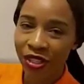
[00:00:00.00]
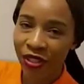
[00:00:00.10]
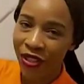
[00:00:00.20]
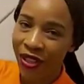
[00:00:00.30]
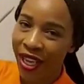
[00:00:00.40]

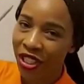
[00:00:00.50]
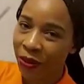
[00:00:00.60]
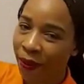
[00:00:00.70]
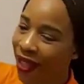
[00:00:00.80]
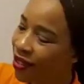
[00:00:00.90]
So you get
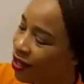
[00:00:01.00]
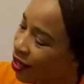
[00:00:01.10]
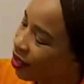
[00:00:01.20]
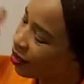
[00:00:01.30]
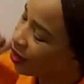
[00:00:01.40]
your
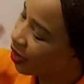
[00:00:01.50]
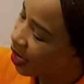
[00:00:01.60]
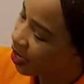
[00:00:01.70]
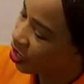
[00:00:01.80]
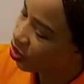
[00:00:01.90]
pencil.
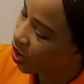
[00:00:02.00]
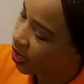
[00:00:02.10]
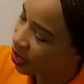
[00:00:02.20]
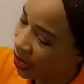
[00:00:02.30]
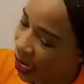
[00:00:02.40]
Let's
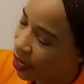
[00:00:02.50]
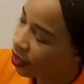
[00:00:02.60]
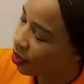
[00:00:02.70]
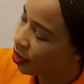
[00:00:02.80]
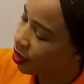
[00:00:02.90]
trace the
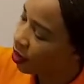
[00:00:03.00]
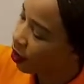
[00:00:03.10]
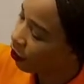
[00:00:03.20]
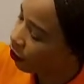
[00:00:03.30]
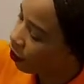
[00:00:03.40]
letter
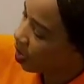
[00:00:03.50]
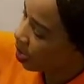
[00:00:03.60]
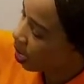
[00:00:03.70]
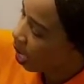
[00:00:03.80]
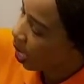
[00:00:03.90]

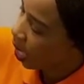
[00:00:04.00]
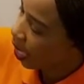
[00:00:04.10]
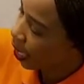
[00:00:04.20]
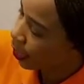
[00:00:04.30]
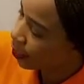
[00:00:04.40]
V.
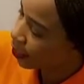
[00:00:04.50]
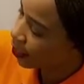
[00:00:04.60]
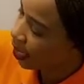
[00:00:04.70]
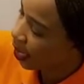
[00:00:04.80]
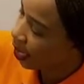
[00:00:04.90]
It's
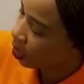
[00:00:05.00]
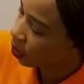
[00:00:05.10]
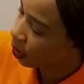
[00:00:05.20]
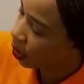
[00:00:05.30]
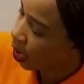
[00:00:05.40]

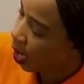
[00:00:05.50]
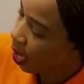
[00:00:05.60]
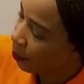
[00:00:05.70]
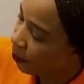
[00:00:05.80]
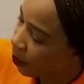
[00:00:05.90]
down,
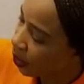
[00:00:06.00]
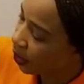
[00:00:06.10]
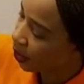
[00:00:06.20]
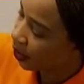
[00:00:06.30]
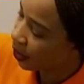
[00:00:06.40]
up,
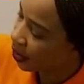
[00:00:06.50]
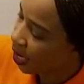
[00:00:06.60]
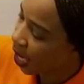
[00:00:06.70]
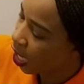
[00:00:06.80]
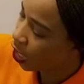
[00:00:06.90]

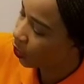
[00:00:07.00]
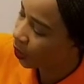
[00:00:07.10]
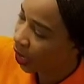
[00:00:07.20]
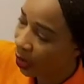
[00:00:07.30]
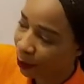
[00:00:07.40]
down,
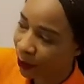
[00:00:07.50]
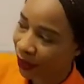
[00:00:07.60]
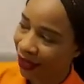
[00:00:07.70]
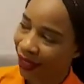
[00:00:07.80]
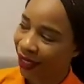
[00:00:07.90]
up.
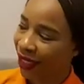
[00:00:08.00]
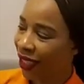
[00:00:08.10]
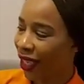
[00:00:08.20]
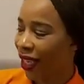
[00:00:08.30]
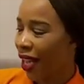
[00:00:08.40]

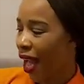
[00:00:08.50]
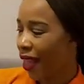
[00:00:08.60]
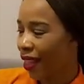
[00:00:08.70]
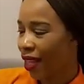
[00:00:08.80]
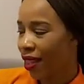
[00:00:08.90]

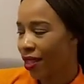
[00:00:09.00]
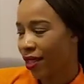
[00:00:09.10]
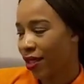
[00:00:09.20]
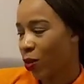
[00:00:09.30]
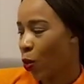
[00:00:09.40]
I think this
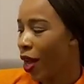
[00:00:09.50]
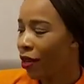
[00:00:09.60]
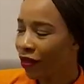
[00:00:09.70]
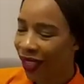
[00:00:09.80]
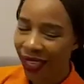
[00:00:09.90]
is one
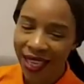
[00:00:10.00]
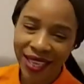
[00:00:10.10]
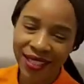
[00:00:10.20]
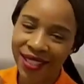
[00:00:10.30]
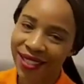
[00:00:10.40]
of the
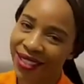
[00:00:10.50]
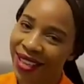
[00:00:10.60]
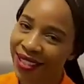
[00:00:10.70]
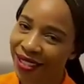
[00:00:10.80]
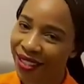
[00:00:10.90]
easiest
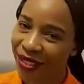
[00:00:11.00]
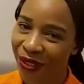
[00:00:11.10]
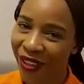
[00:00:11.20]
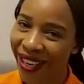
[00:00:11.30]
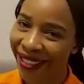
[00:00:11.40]
letters
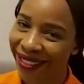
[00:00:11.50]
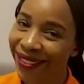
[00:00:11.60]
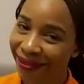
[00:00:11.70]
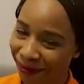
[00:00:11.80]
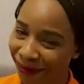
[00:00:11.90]
to write.